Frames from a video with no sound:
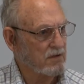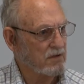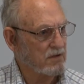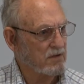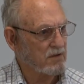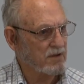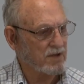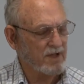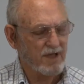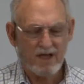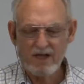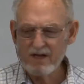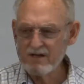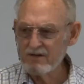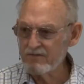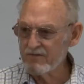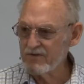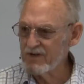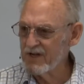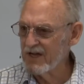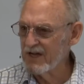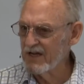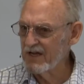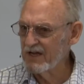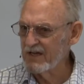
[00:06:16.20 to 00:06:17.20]
an act of
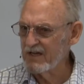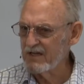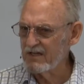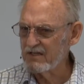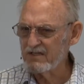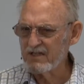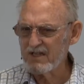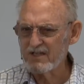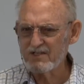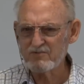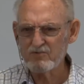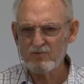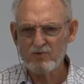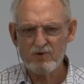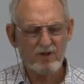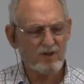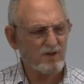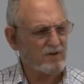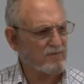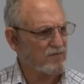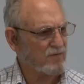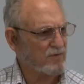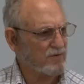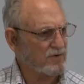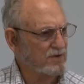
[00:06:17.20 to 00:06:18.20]
kindness, that's one of the
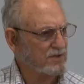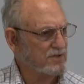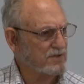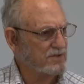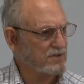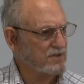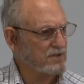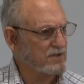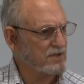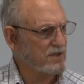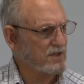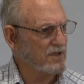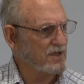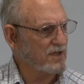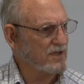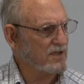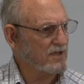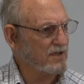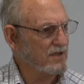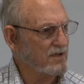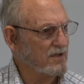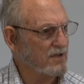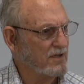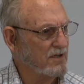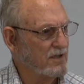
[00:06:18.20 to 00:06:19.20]
fruits, isn't
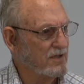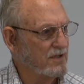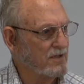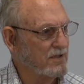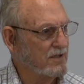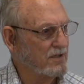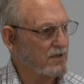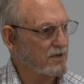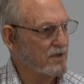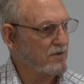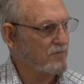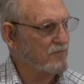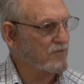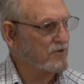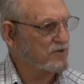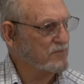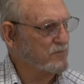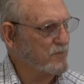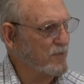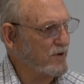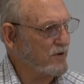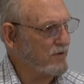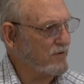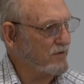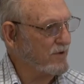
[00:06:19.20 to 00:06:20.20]
it, of the
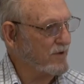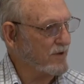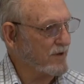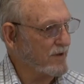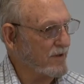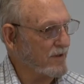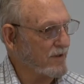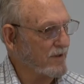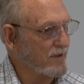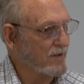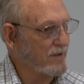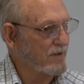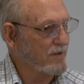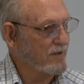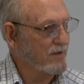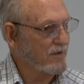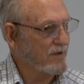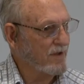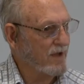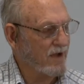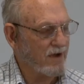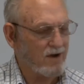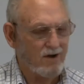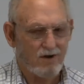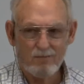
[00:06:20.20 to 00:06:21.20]
Spirit.
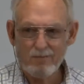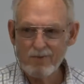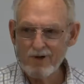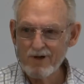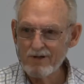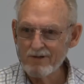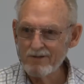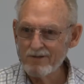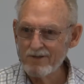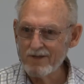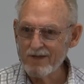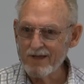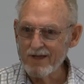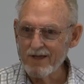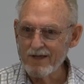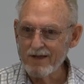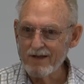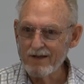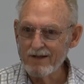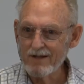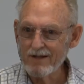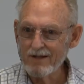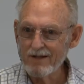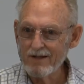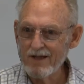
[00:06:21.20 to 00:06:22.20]
How about that?
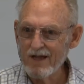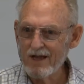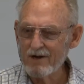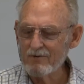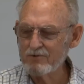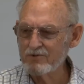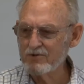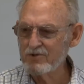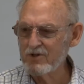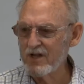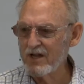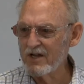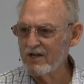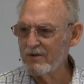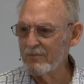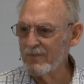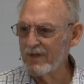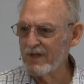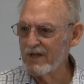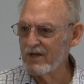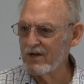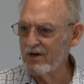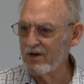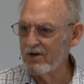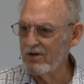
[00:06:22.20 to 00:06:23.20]
How would you like to be
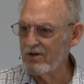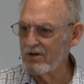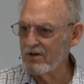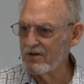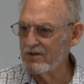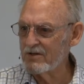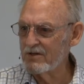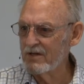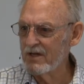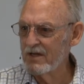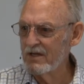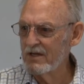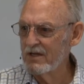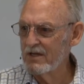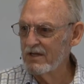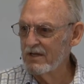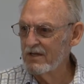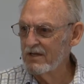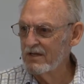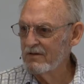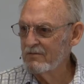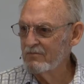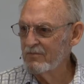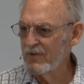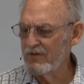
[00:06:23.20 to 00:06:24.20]
called
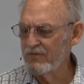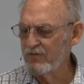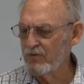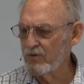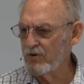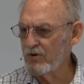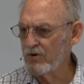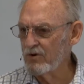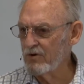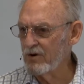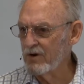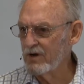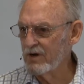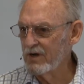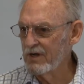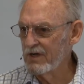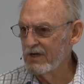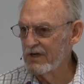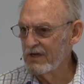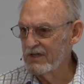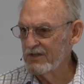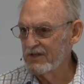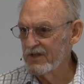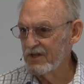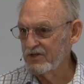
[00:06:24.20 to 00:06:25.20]
before
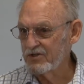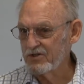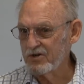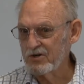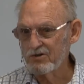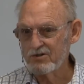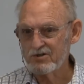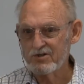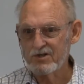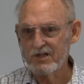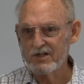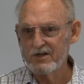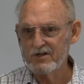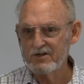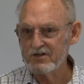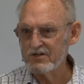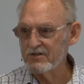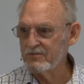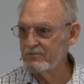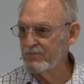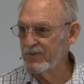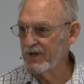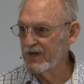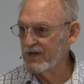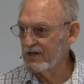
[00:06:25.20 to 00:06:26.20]
the church leaders
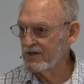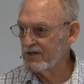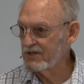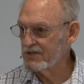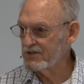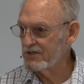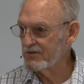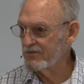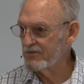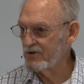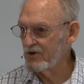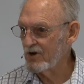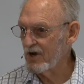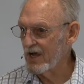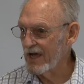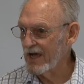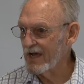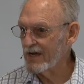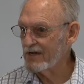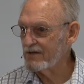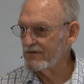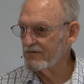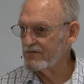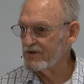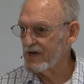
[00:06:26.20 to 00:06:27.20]
because of your
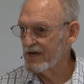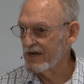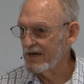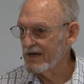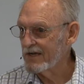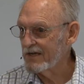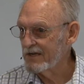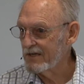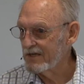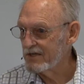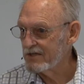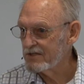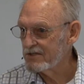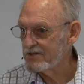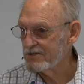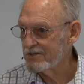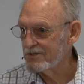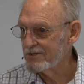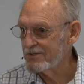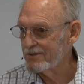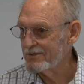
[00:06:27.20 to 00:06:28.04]
act of kindness?